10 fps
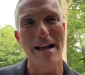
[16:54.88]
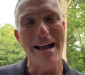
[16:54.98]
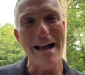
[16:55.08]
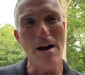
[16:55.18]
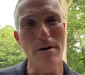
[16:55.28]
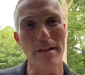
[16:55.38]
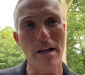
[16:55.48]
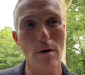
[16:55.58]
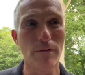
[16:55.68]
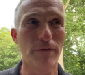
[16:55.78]
Out of the
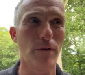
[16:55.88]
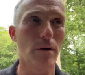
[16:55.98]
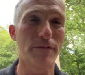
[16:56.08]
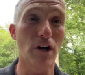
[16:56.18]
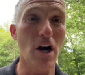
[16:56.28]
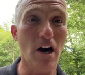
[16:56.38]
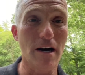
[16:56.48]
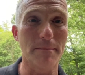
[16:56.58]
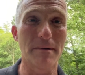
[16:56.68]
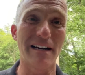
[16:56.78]
overflow of your
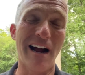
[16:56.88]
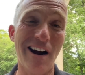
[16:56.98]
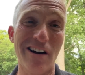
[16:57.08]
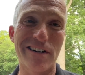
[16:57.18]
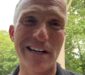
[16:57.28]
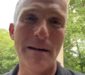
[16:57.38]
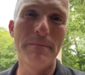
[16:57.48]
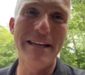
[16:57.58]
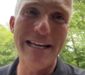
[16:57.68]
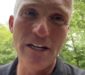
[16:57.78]
heart, heart come
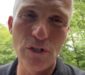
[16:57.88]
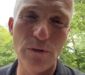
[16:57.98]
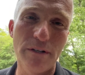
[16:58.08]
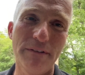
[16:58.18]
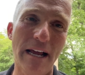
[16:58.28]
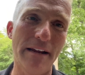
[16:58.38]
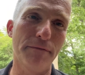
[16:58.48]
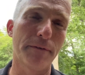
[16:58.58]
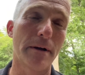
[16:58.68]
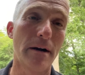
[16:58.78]
the issues of life.
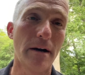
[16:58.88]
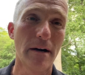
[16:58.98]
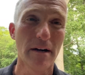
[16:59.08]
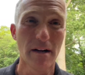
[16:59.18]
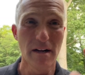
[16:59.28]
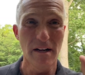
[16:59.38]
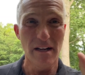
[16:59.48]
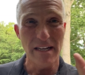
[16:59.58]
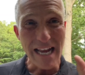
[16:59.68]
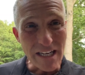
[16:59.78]

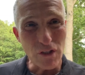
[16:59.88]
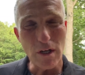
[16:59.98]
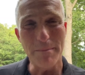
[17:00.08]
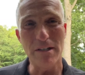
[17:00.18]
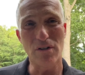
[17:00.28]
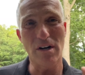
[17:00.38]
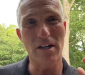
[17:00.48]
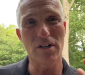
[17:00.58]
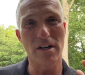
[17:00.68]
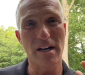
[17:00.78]
Yes, you can be structured.